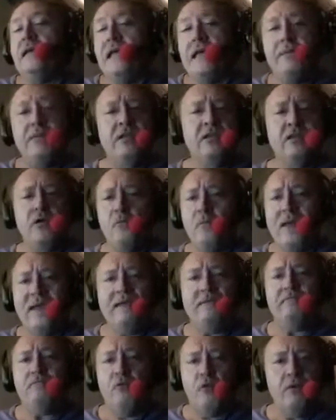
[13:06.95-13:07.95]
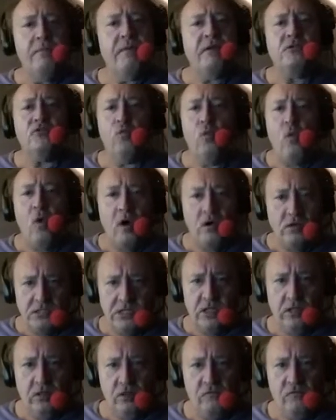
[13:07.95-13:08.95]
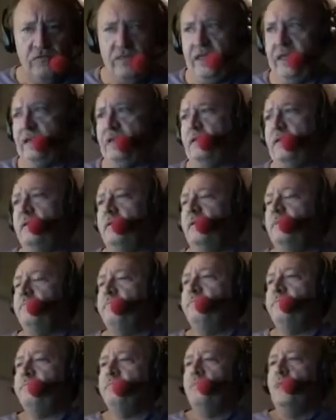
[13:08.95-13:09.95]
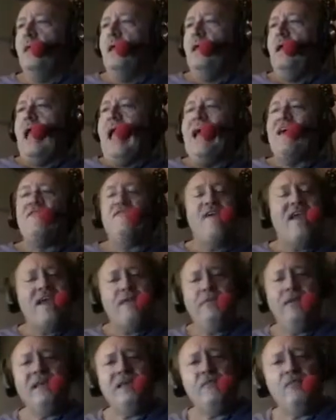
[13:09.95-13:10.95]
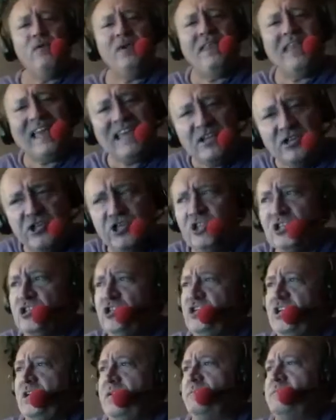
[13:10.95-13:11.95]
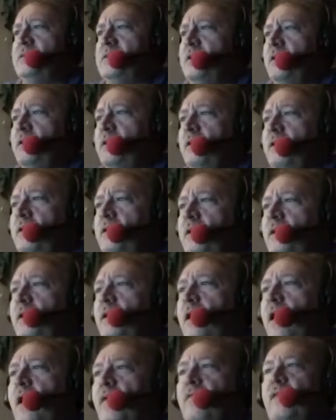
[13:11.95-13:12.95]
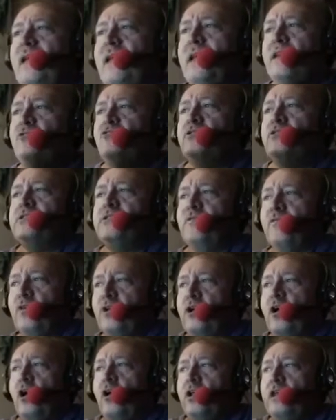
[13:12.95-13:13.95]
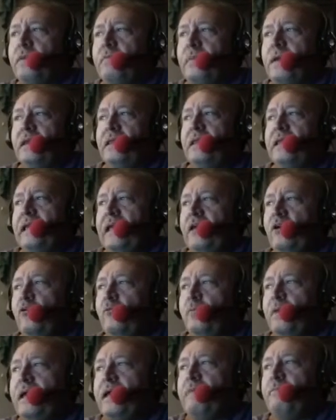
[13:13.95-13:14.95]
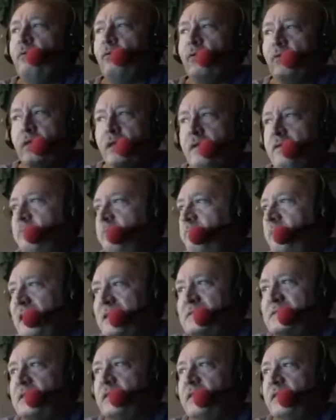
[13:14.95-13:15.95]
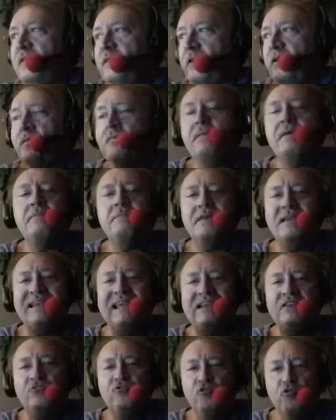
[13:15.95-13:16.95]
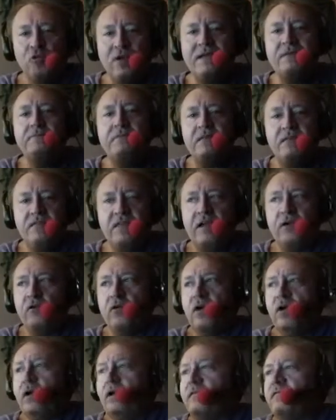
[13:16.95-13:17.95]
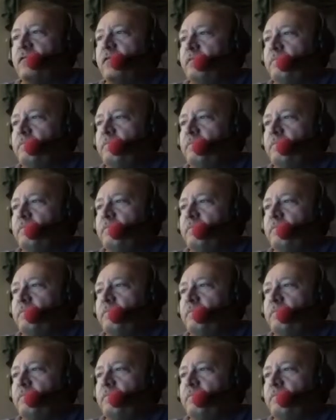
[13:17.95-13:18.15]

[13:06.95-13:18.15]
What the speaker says: Eminent domain pretty much walks all over that. Family relationships, the interests of retarded and mentally ill people, basically the commitment and treatment thereof.